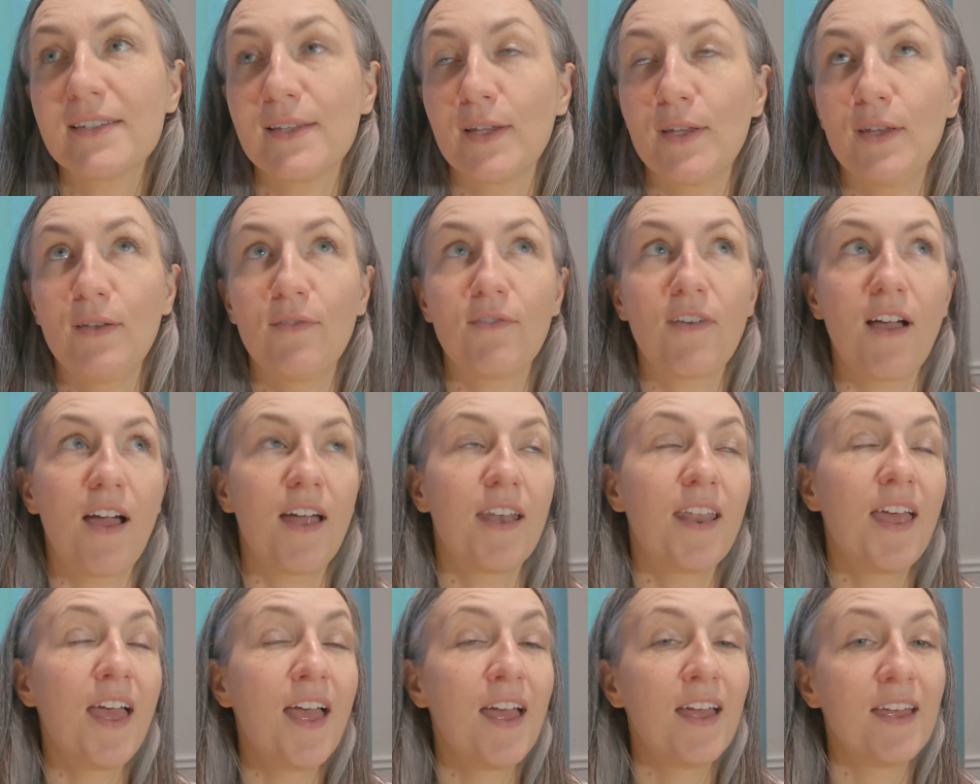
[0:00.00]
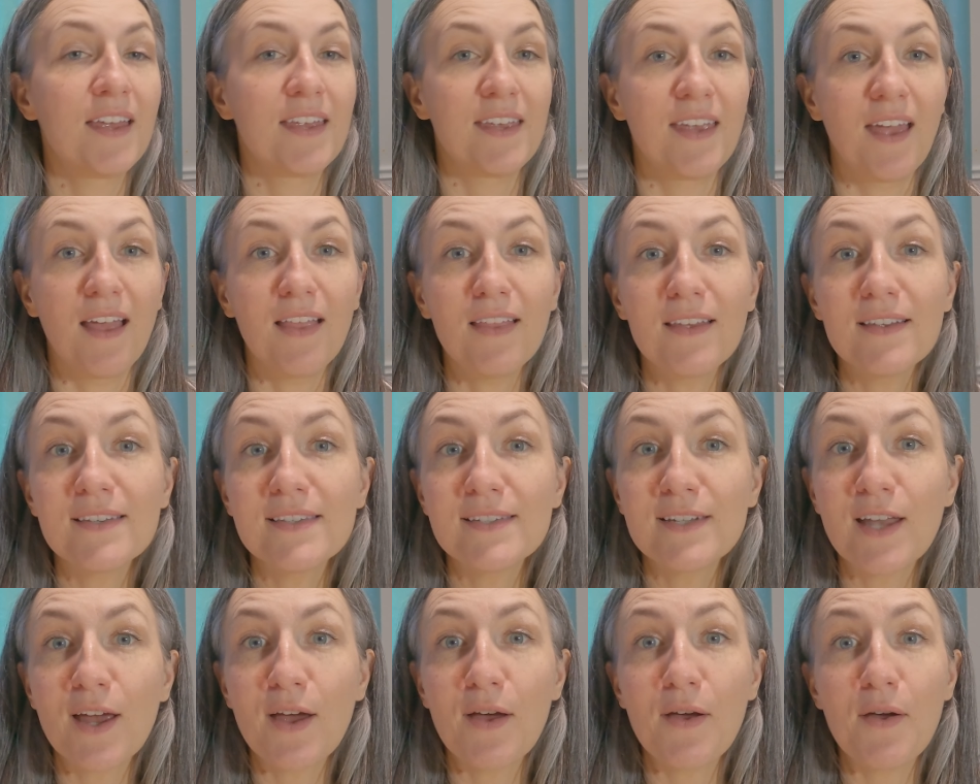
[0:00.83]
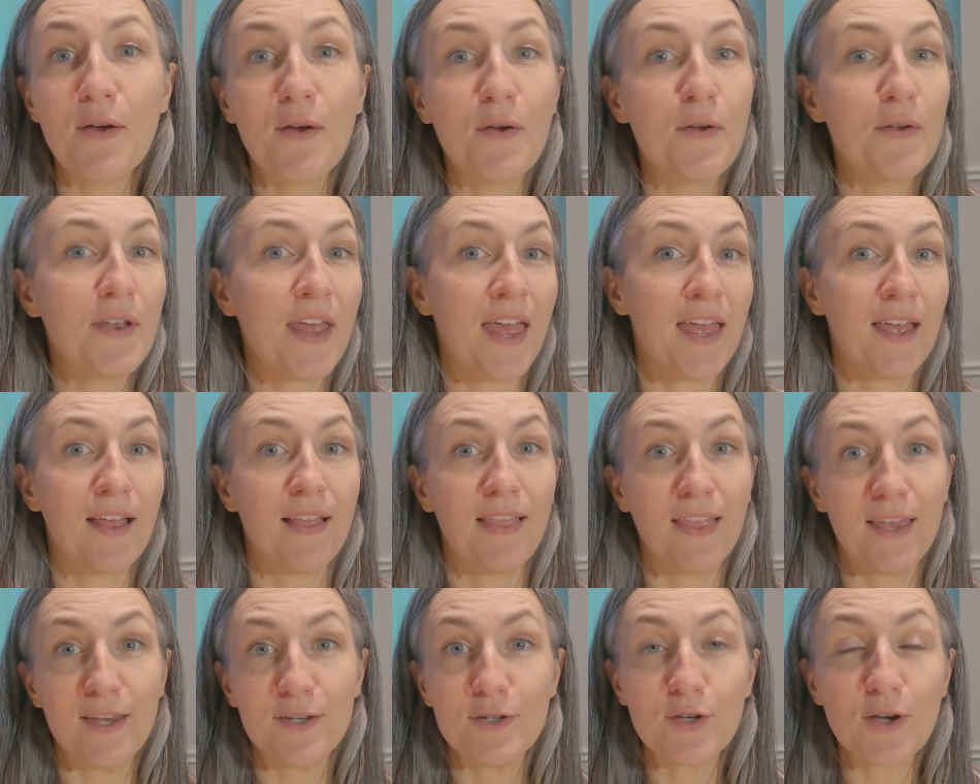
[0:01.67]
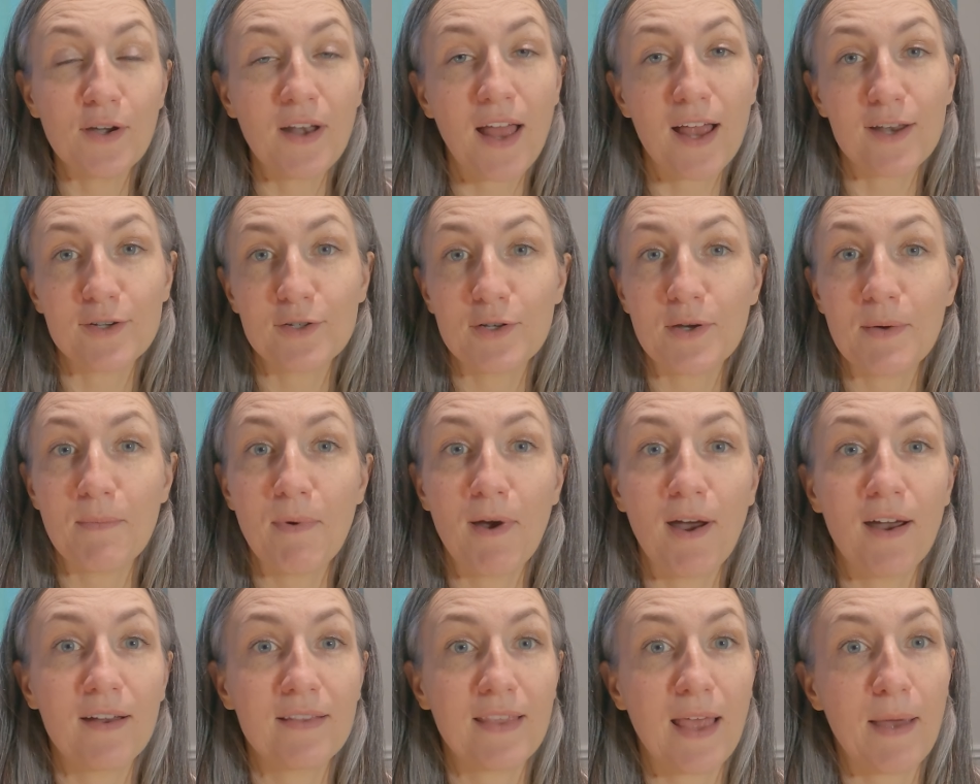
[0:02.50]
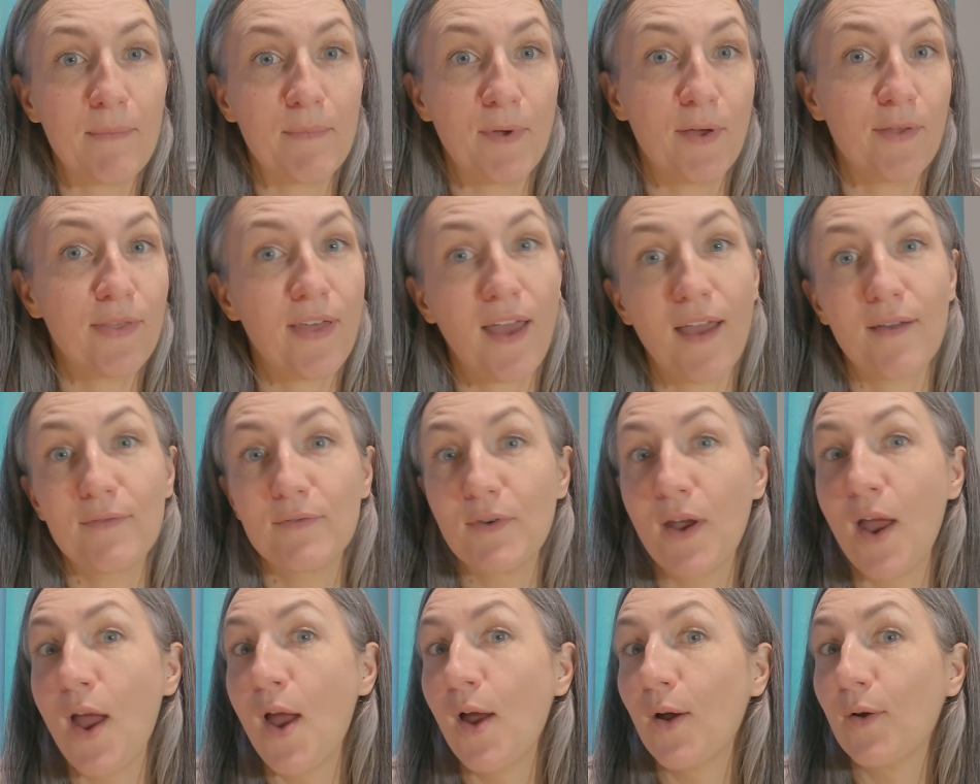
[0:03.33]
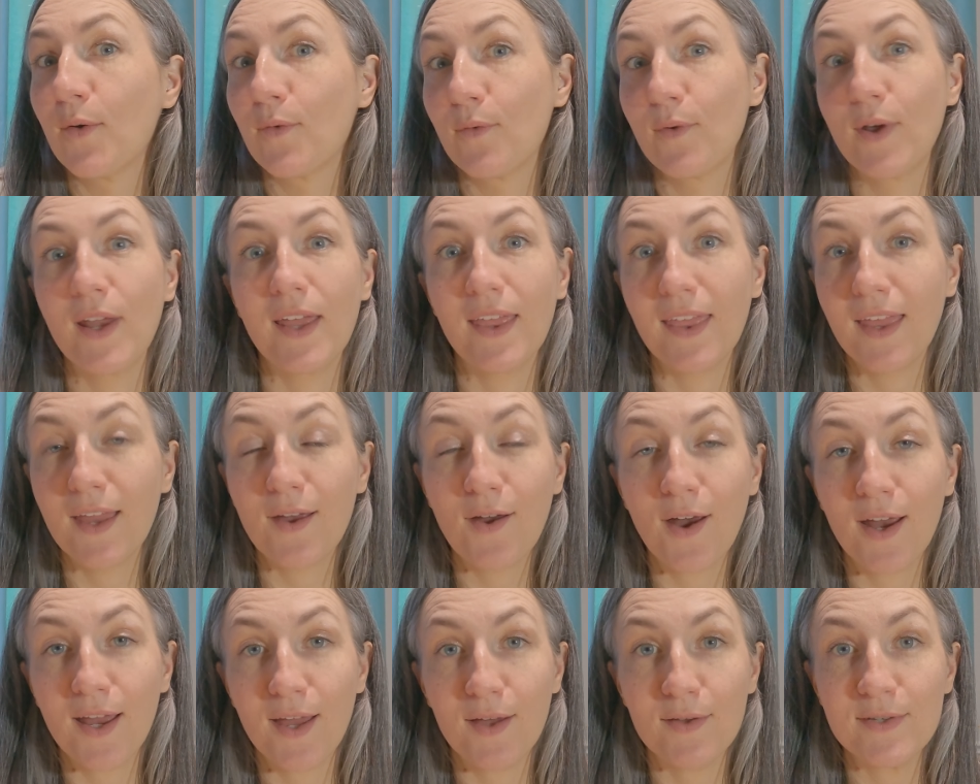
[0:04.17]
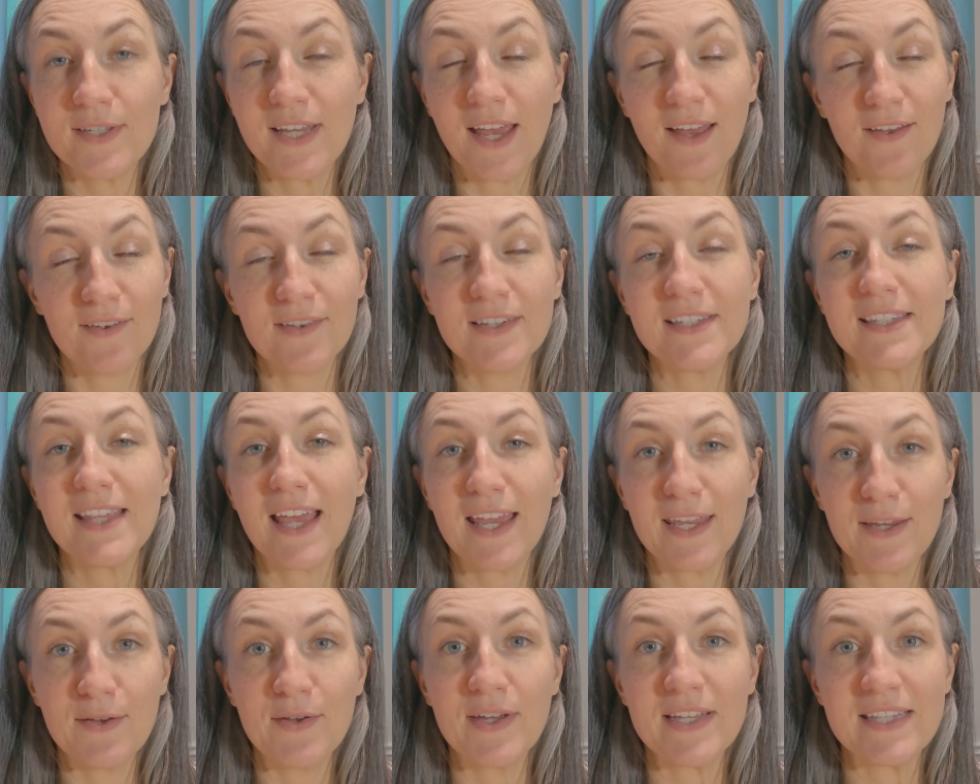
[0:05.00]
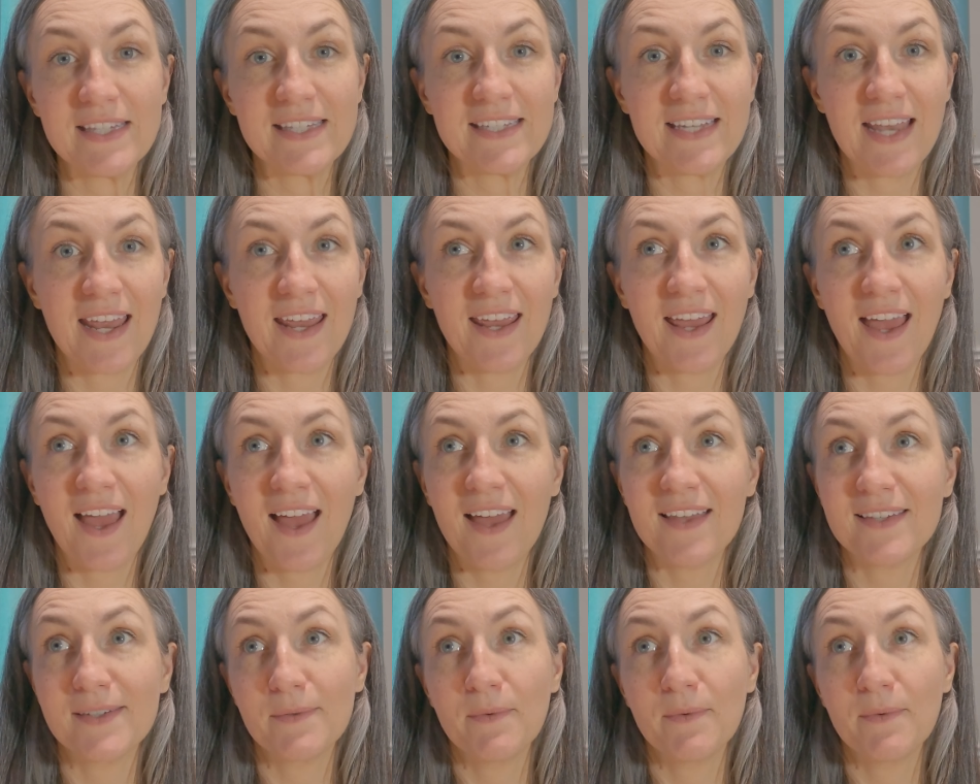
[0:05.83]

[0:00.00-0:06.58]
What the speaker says: So you've got Yellowstone and Glacier National Park that both have really great hotels that you can stay at.